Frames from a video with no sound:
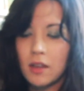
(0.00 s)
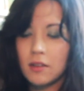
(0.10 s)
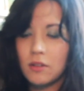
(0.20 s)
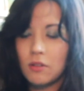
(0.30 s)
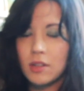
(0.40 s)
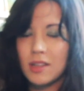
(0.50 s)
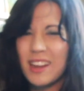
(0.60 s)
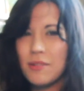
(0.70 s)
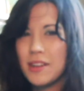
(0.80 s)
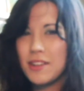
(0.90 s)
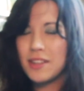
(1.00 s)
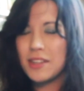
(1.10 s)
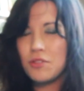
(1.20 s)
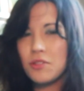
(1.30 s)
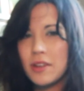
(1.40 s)
You know, because nowadays you
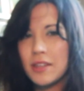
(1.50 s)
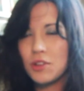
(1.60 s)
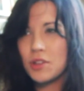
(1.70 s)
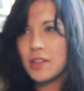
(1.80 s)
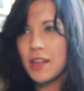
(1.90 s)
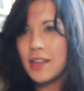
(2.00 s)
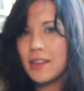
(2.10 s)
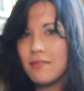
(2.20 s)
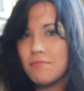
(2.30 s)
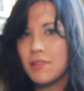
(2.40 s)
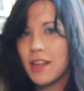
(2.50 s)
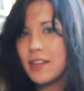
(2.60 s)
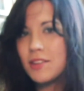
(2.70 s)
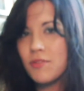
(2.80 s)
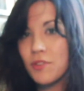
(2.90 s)
see jewellery, it's just like
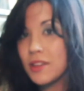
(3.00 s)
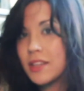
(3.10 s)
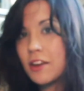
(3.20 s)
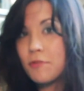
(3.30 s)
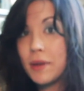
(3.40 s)
nice for the sake of